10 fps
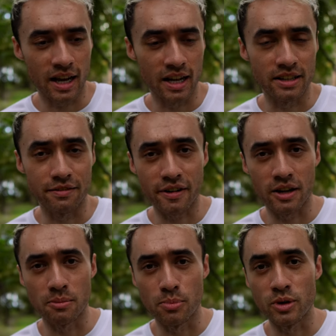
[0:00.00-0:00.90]
And in
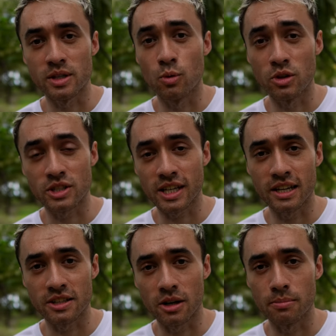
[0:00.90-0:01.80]
fact, the boys want to get
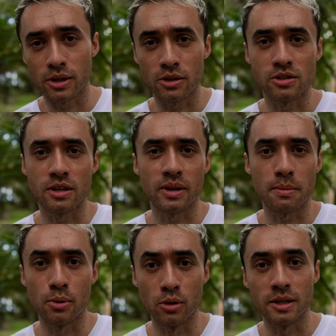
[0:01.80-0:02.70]
it done because they'll
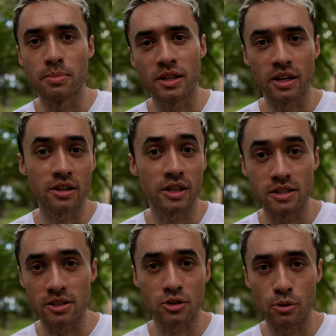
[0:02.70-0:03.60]
get bullied by the other
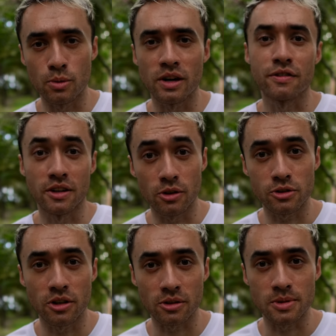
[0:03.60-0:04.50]
kids at school if they're not
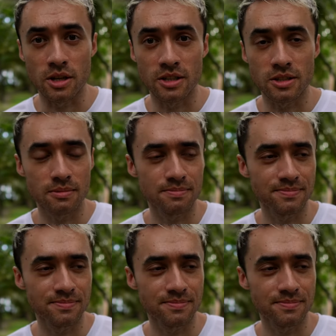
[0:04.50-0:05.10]
circumcised.